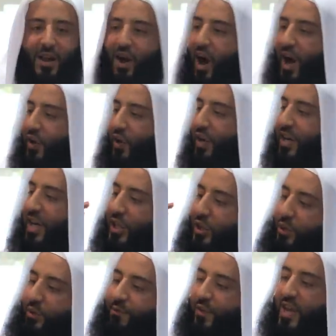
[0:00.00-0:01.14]
I don't need
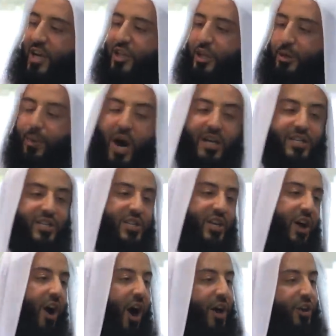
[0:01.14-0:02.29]
to fear the boss.
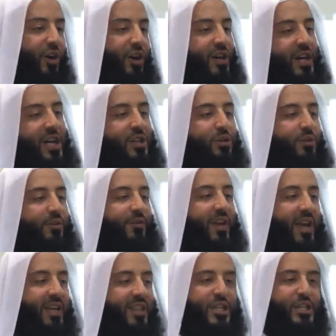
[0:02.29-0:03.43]
I don't need to
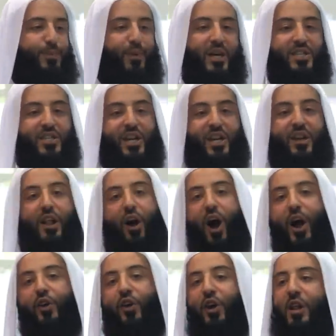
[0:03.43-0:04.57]
fear this person.
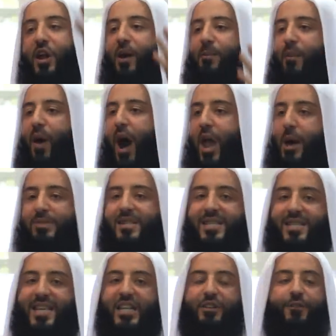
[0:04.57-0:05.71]
I am
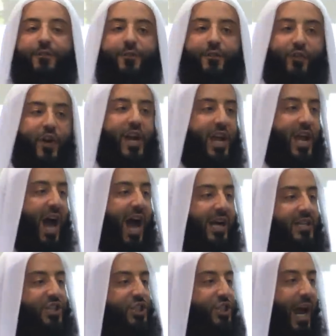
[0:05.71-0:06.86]
set free,
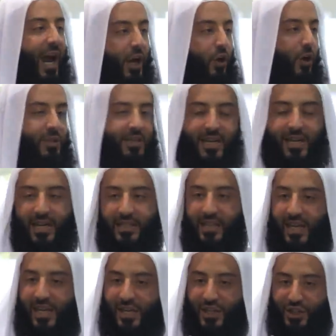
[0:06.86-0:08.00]
unshackled, and
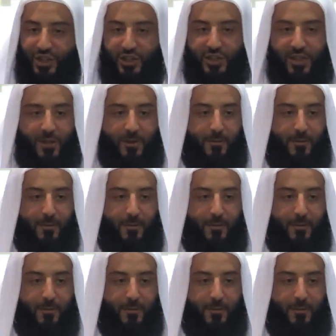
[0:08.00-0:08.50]
unleashed.